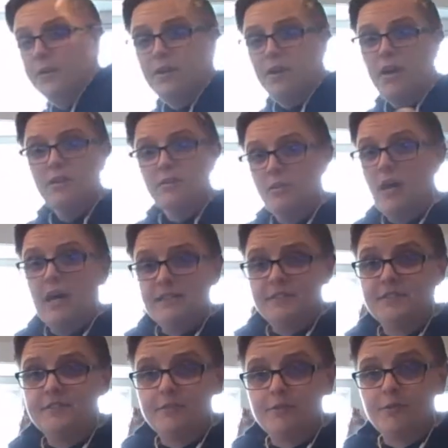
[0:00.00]
there are
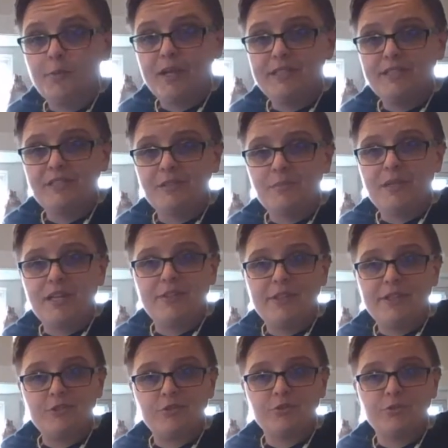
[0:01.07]
lots of different ways to make
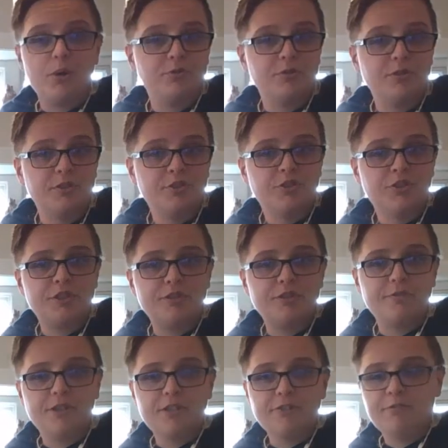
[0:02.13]
things grow. So this is just the
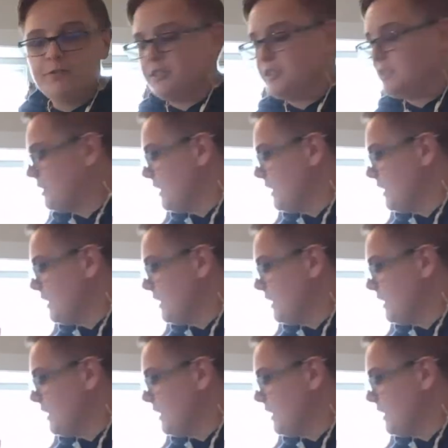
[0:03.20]
very first